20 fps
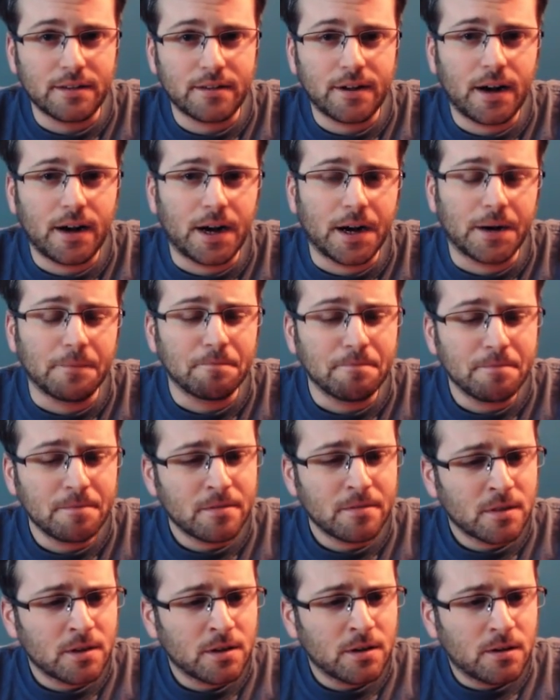time.
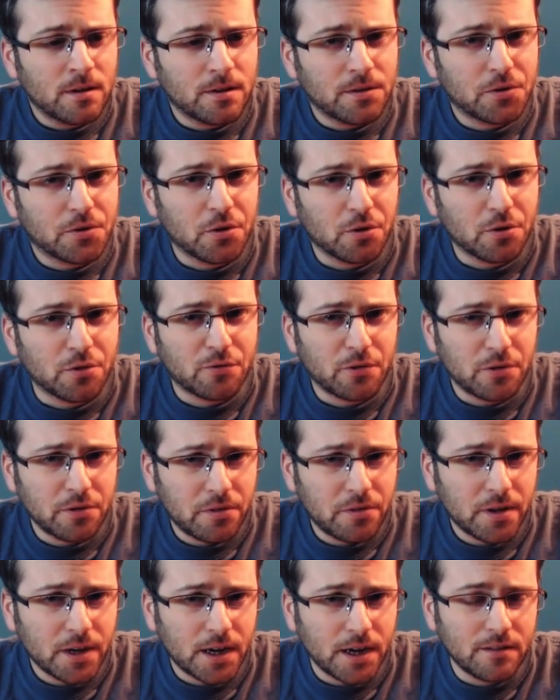So the
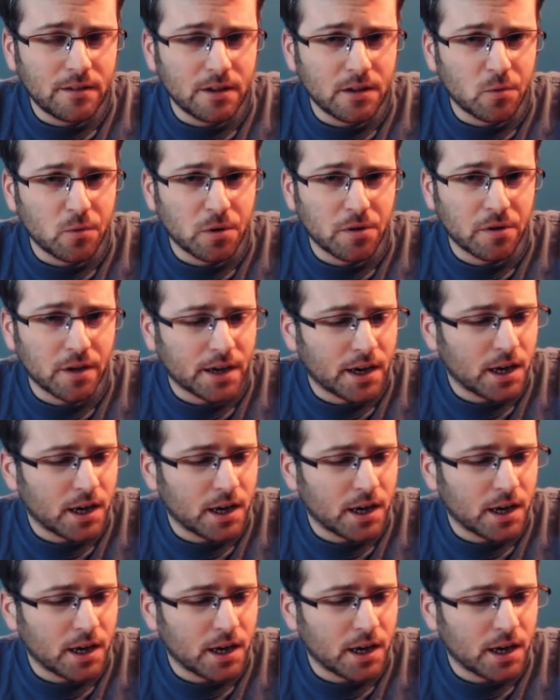first thing I did was I